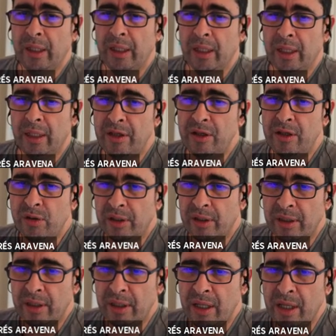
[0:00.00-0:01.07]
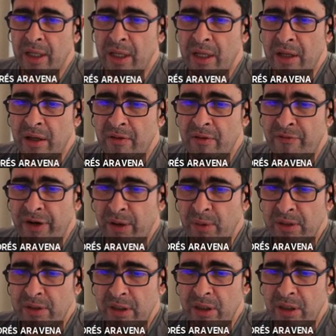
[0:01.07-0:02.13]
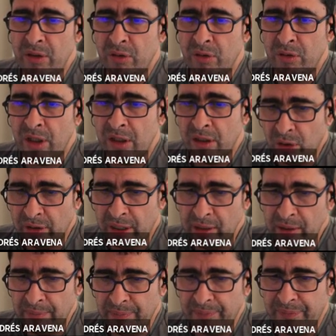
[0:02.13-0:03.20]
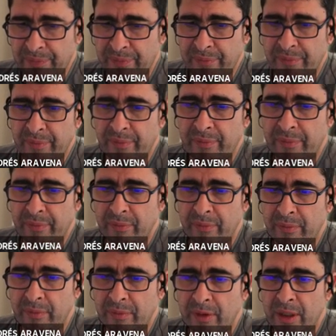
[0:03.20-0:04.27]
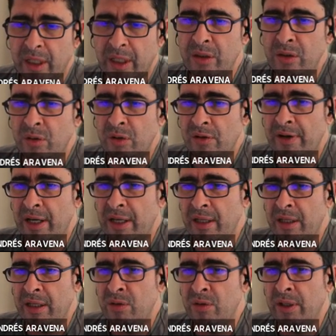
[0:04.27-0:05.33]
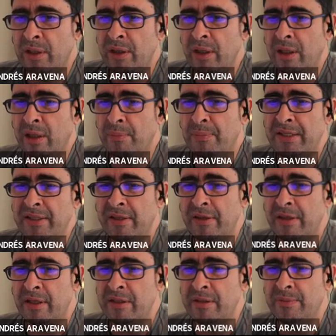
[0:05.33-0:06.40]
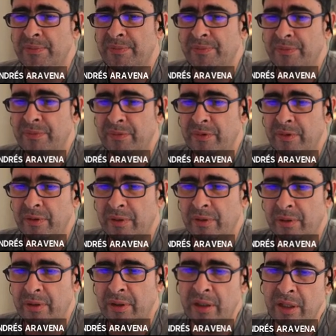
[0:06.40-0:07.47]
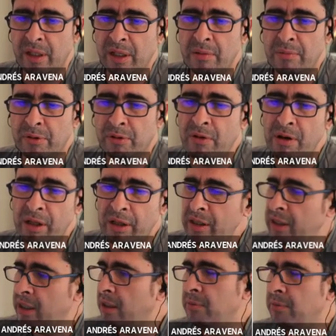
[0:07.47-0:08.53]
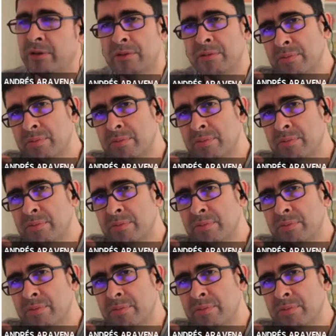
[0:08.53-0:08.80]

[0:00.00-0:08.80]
And then you get that frequency, you take the total, and you divide and you get the percentage that they call probability here because